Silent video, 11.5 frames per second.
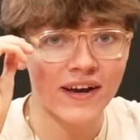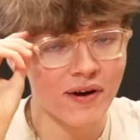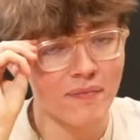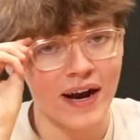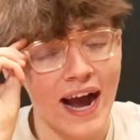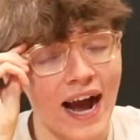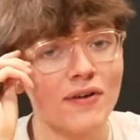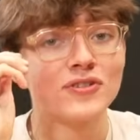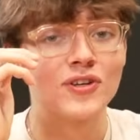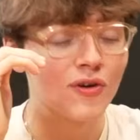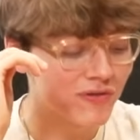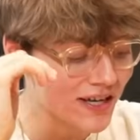day when my house
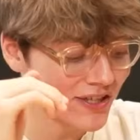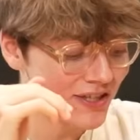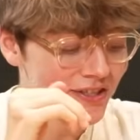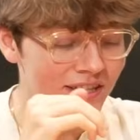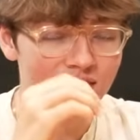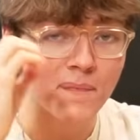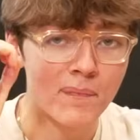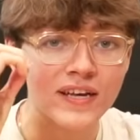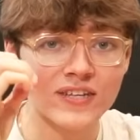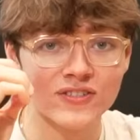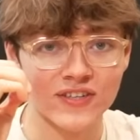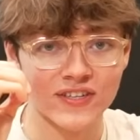got registered as a
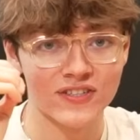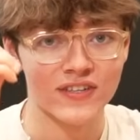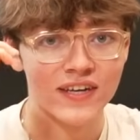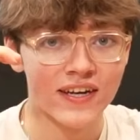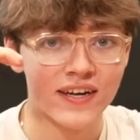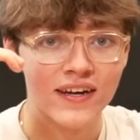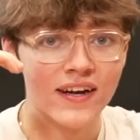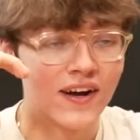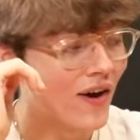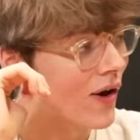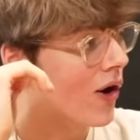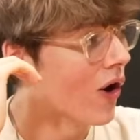business
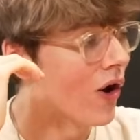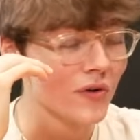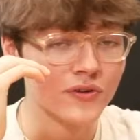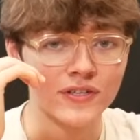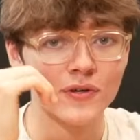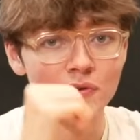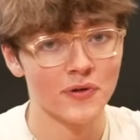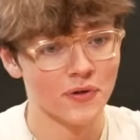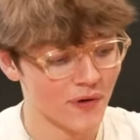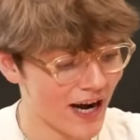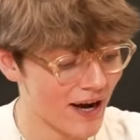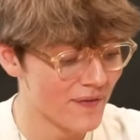on
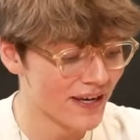Google. I